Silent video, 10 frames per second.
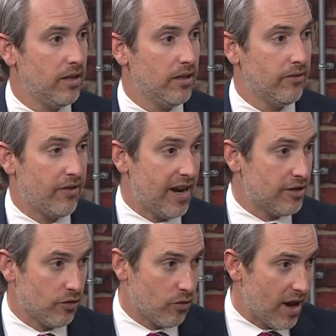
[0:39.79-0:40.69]
the
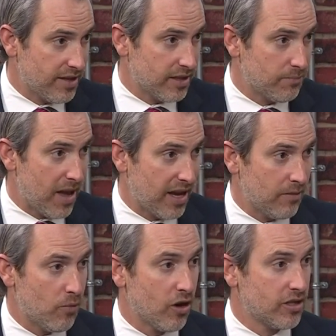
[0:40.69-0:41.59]
financial crisis back
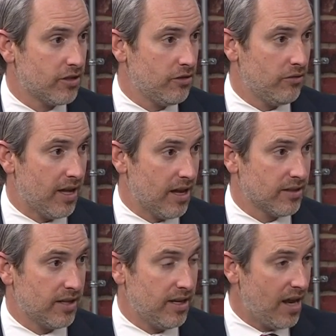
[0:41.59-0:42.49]
in March of
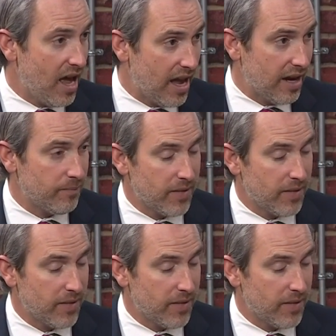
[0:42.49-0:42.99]
2009